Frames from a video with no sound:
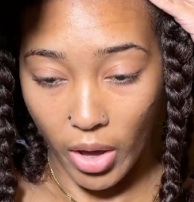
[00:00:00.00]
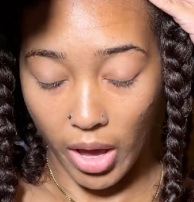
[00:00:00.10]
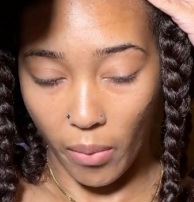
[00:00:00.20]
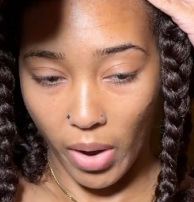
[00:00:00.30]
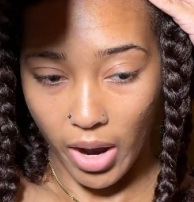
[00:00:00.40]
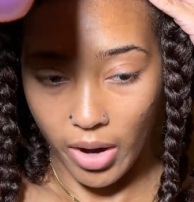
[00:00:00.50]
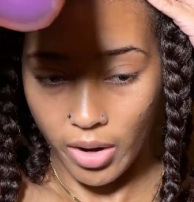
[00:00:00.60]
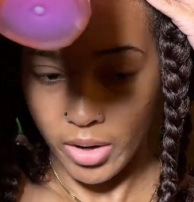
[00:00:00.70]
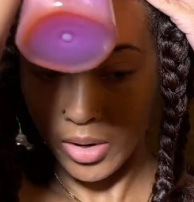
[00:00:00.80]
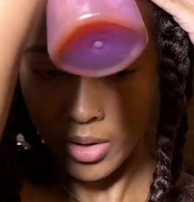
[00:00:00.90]
it was at this
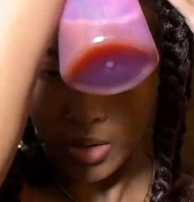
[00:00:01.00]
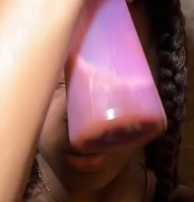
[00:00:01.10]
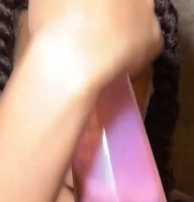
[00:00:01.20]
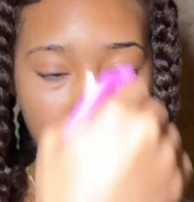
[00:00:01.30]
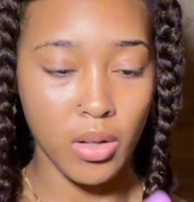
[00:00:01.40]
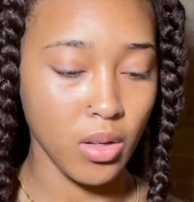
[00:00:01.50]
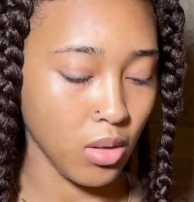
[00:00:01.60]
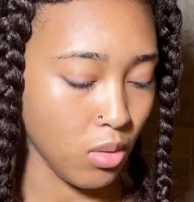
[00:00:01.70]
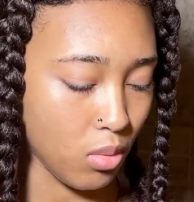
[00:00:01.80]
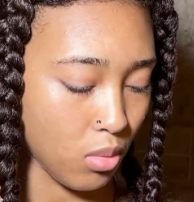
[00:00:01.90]
moment that my water
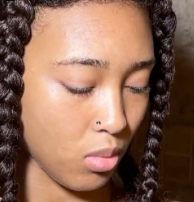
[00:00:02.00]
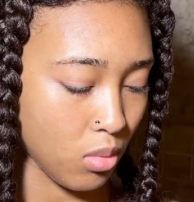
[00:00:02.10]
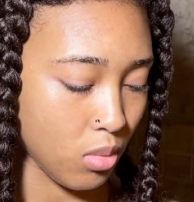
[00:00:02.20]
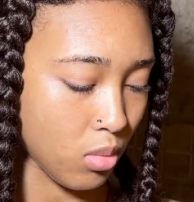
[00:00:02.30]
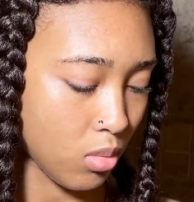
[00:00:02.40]
bottle decided to